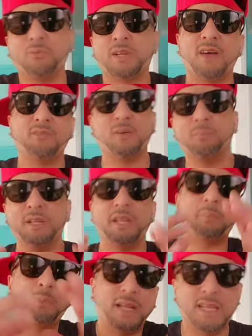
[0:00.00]
Whatever,
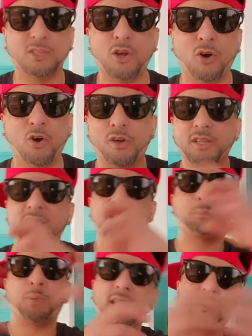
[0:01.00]
manipulate the audience,
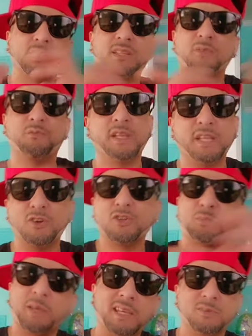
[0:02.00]
play with the
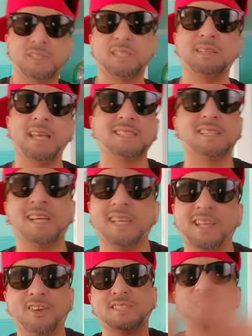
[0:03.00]
videos, make them seem like
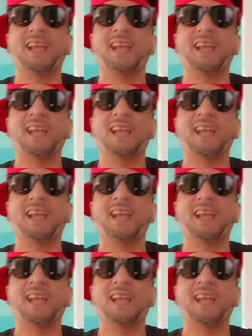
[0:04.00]
something else.